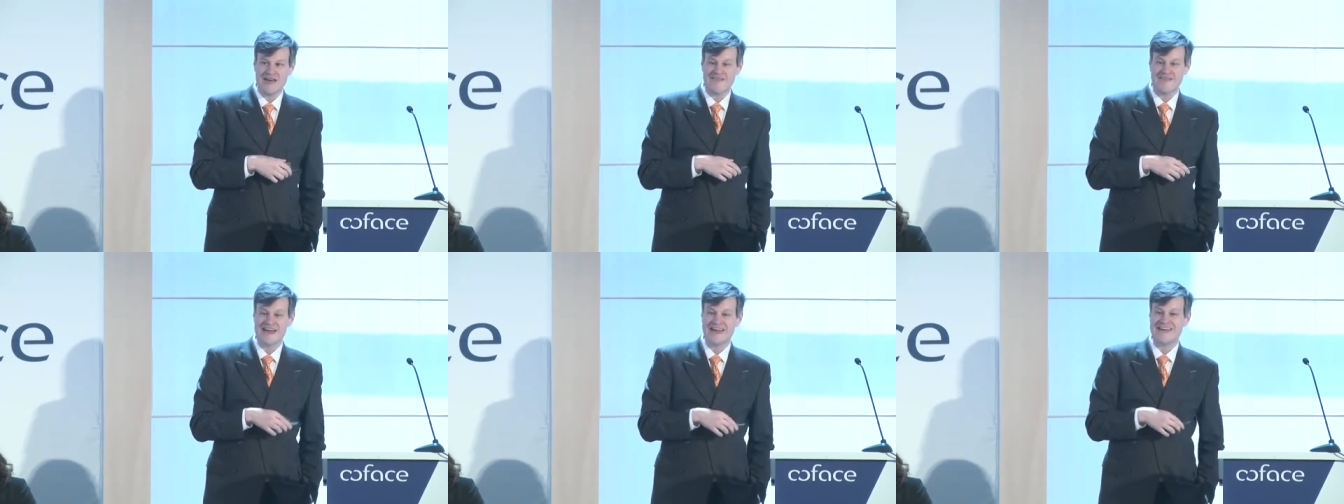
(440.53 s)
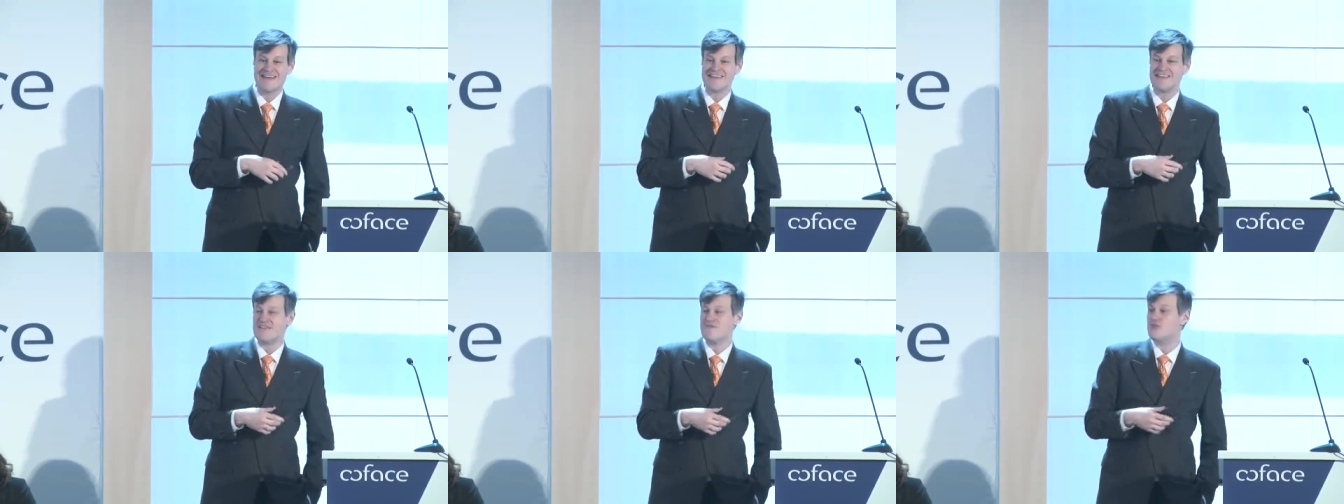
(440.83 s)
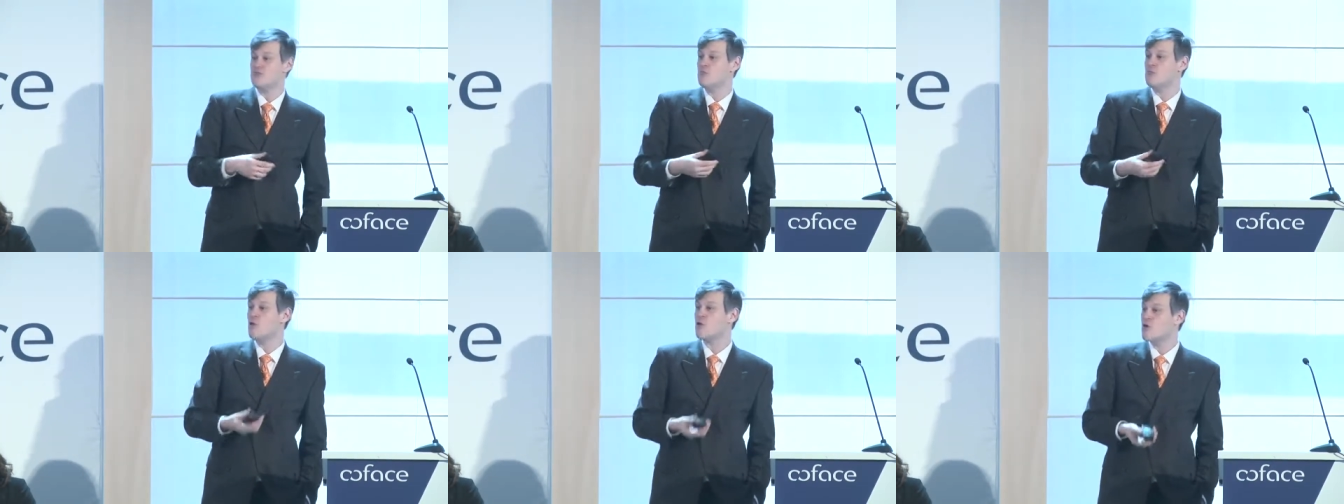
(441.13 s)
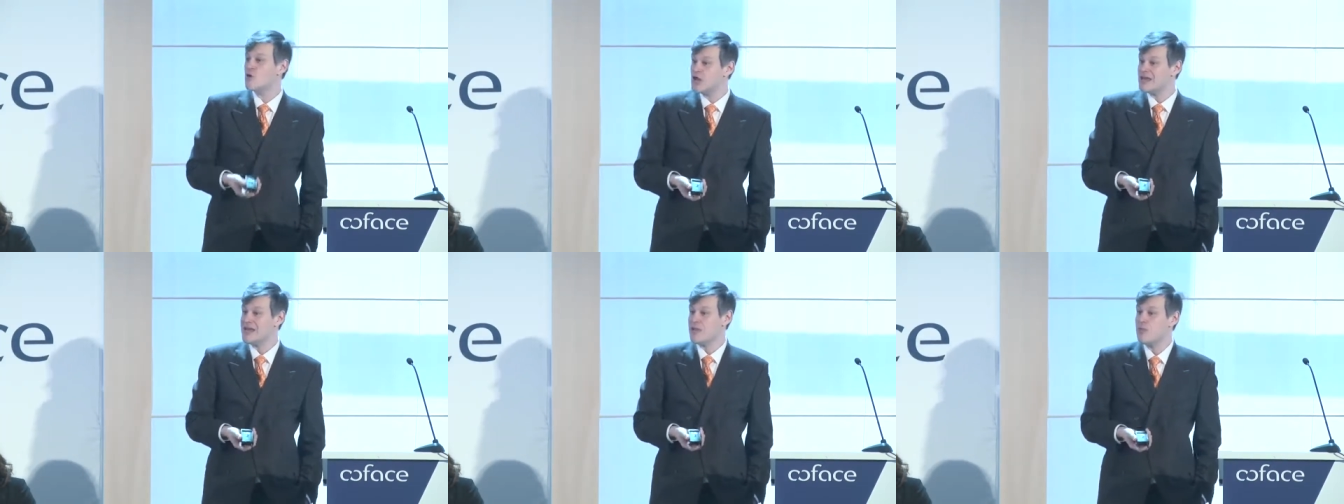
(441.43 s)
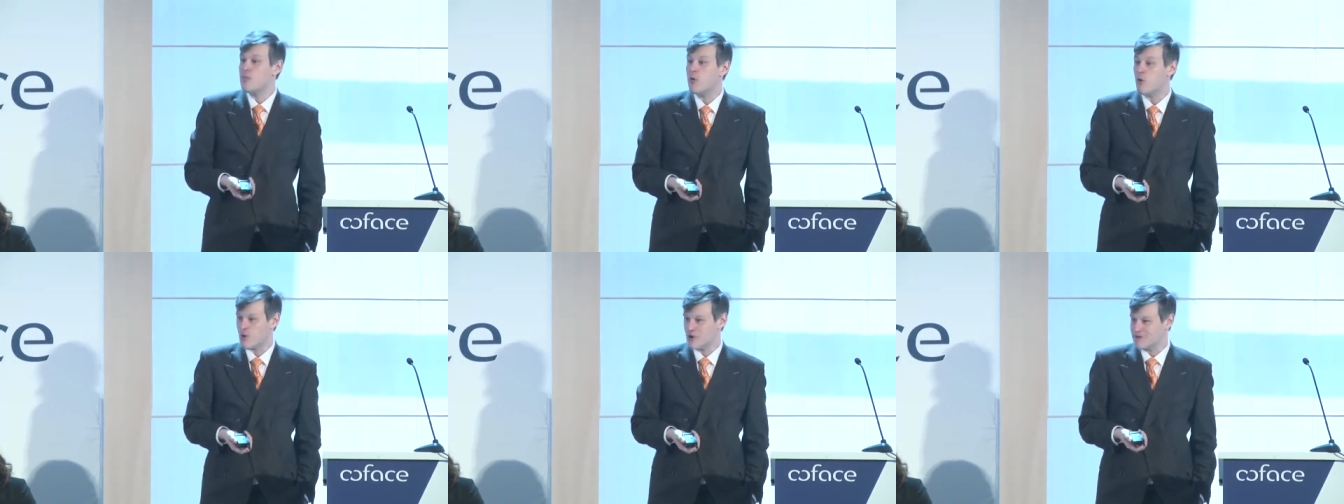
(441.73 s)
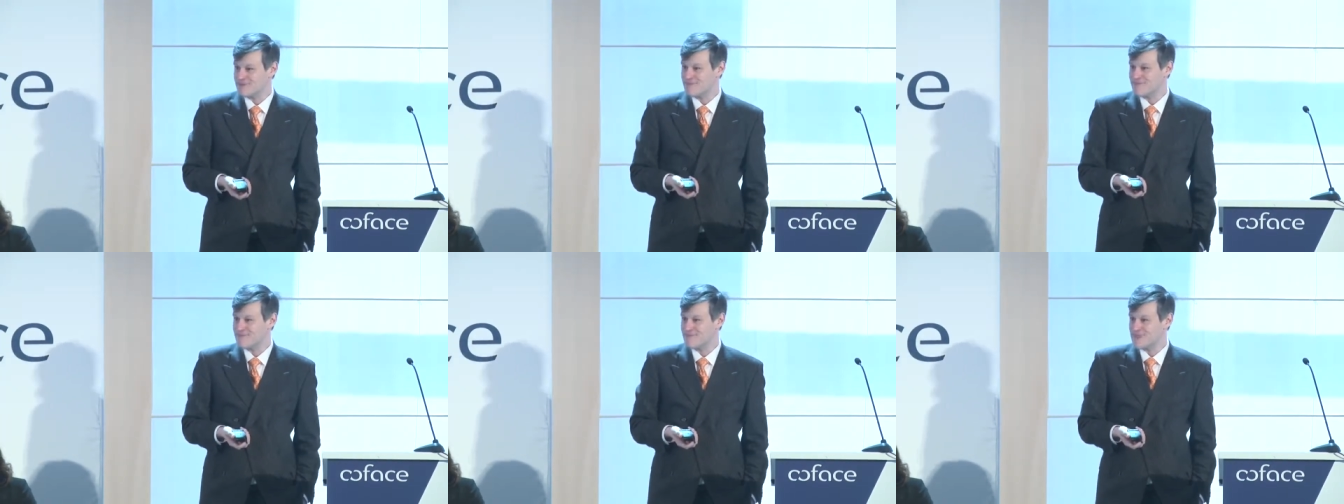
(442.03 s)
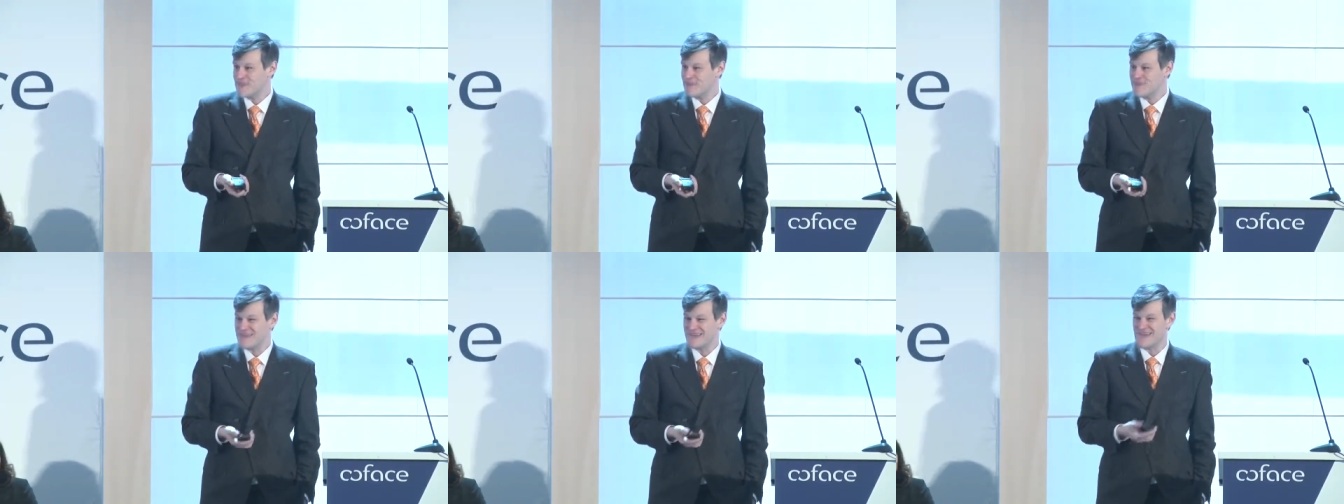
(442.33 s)
that is even more important
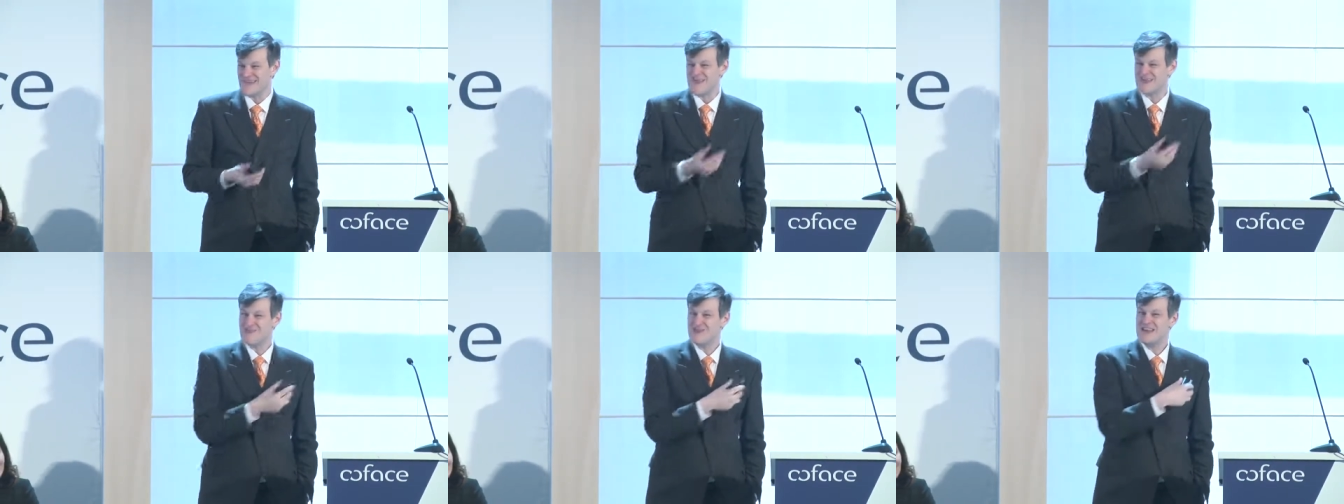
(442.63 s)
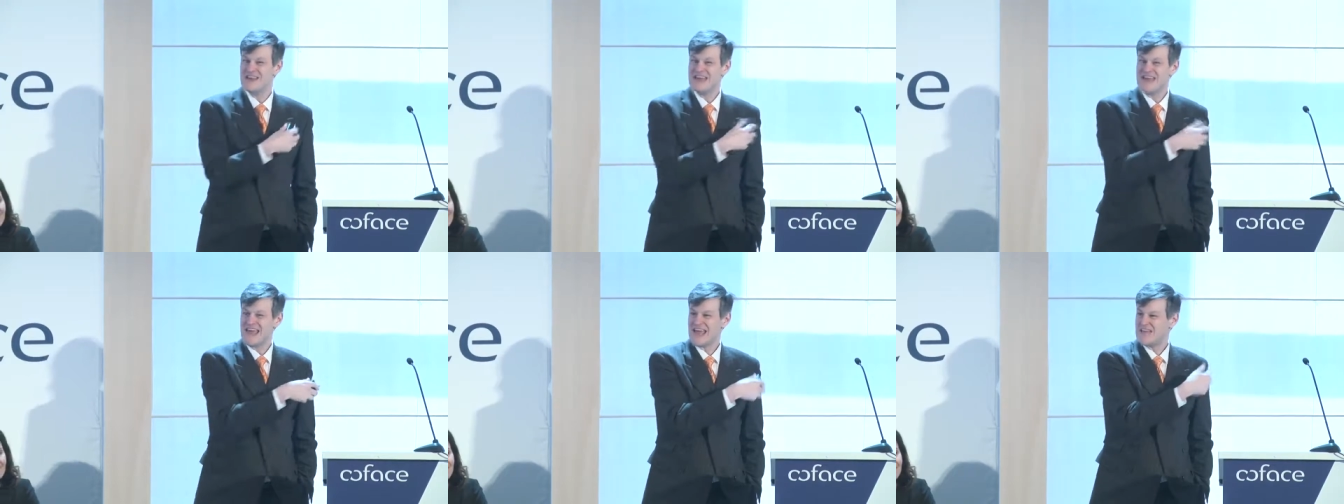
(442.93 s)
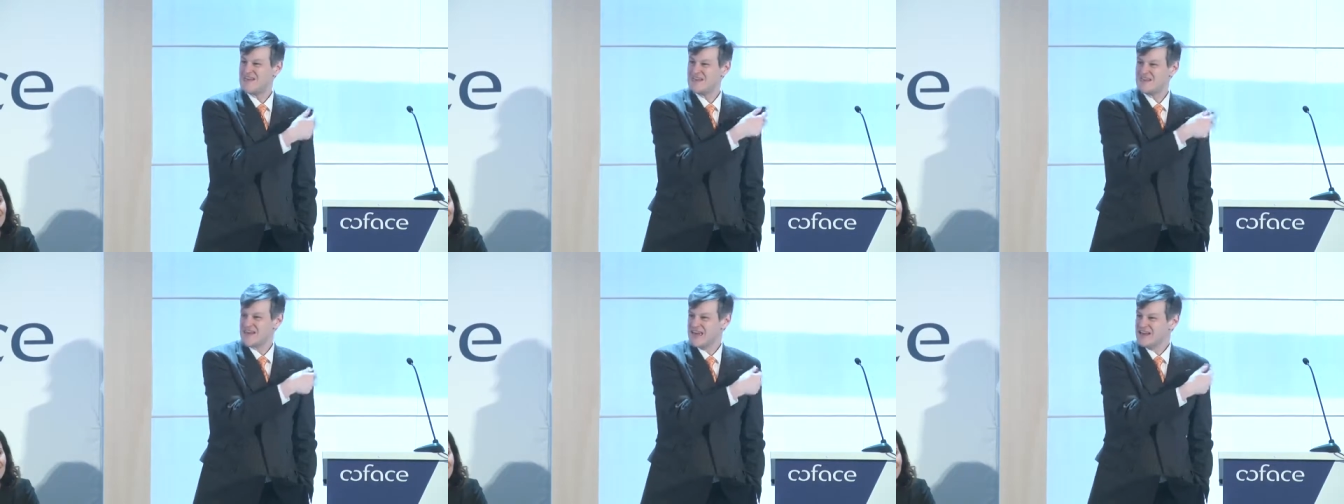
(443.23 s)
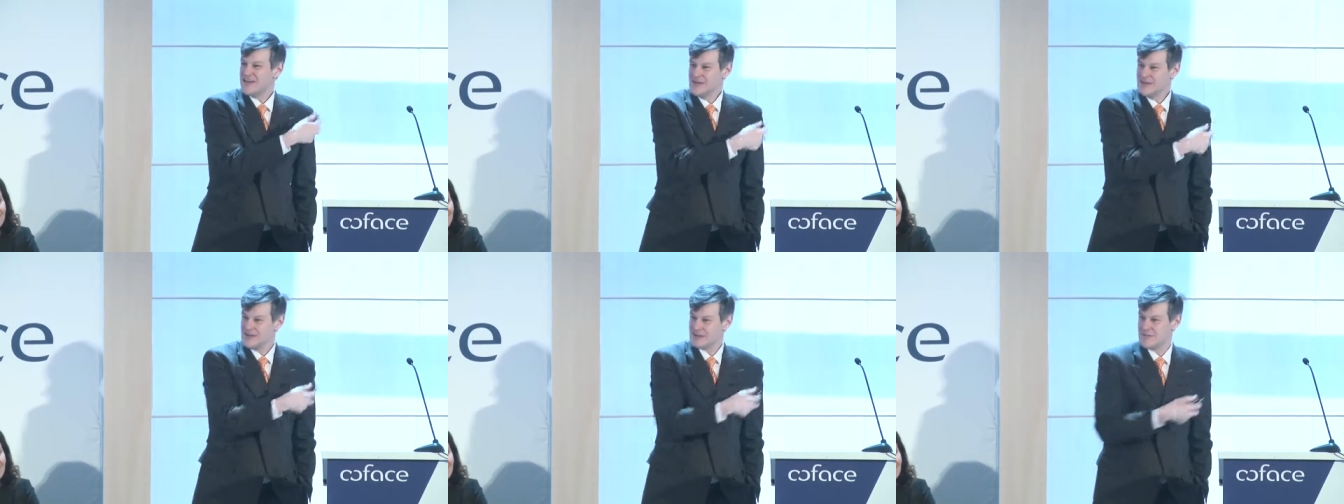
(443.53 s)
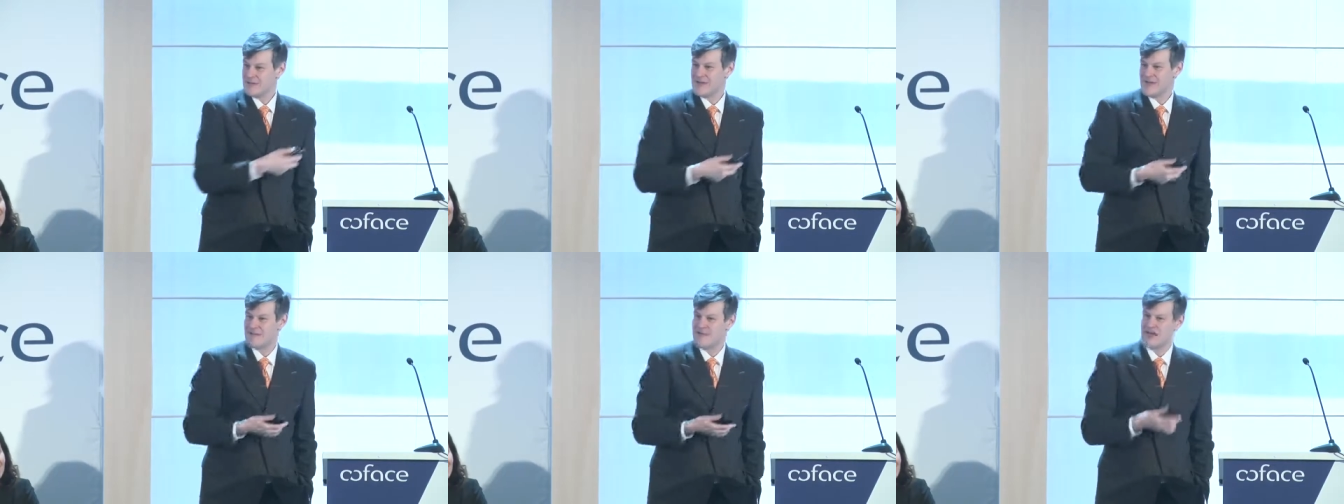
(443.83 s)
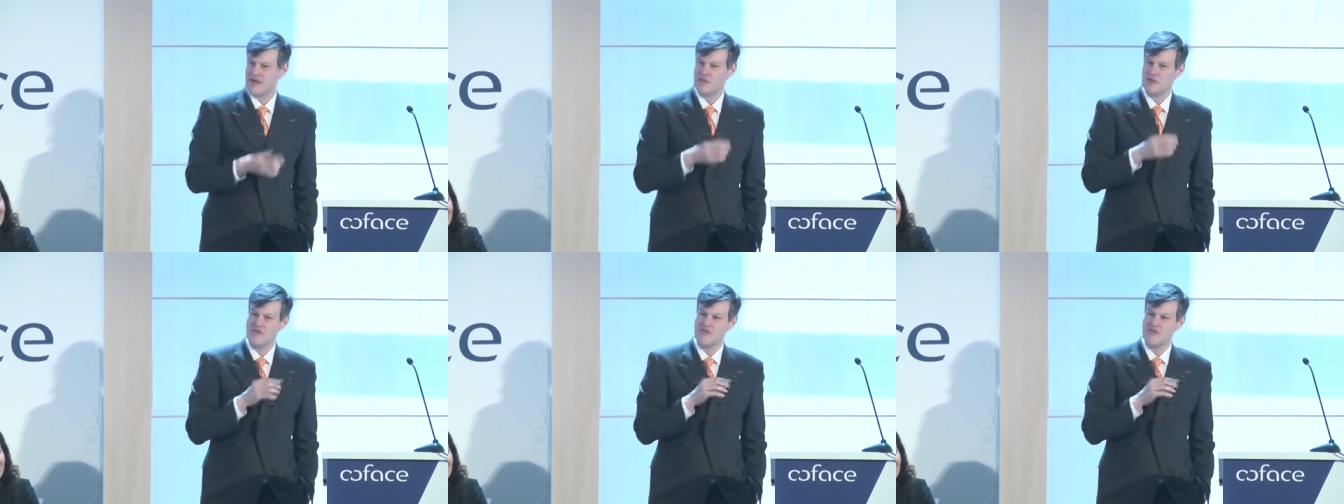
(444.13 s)
because you really can't say anything about that.